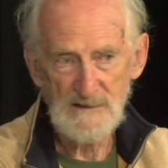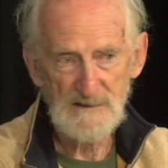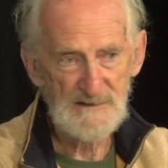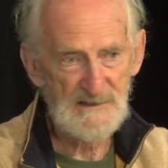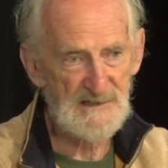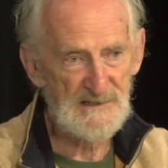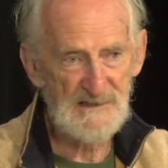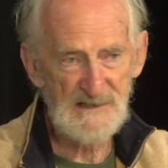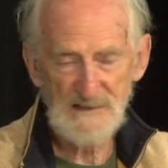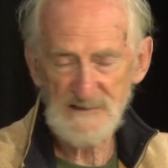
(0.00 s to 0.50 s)

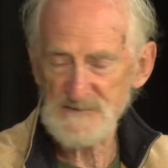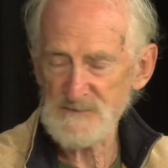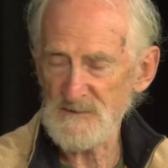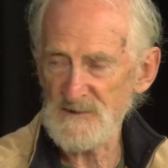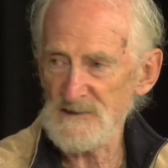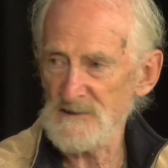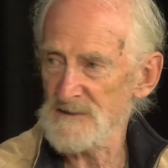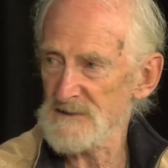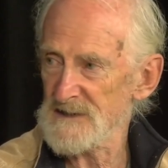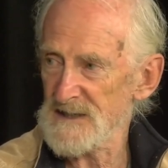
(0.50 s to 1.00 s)
she takes
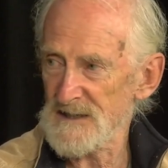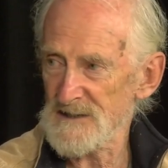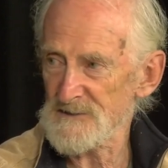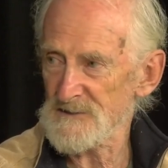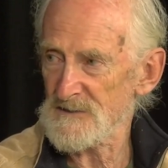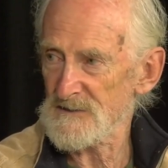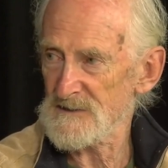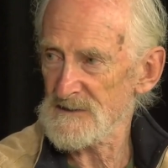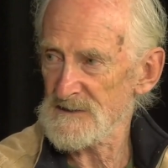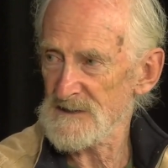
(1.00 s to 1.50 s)
one look at
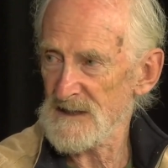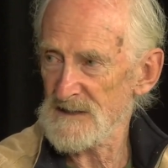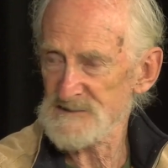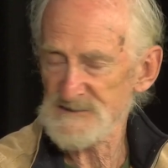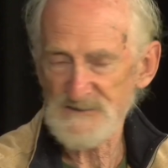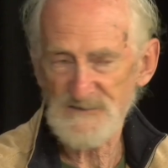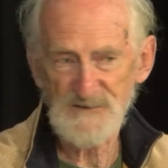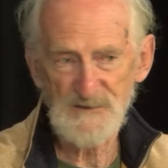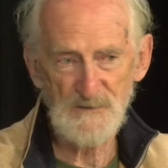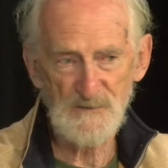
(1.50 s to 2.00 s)
her,
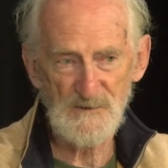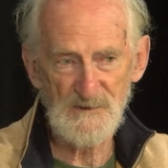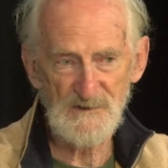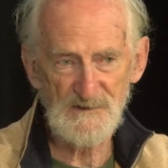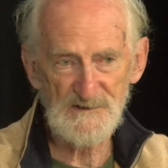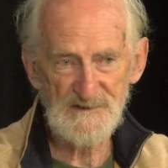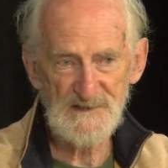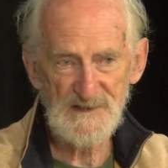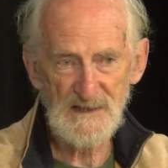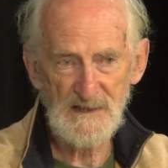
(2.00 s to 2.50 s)
has a few
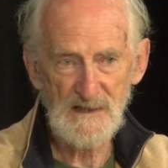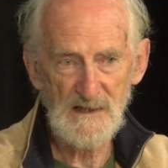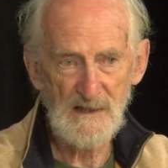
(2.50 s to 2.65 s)
words,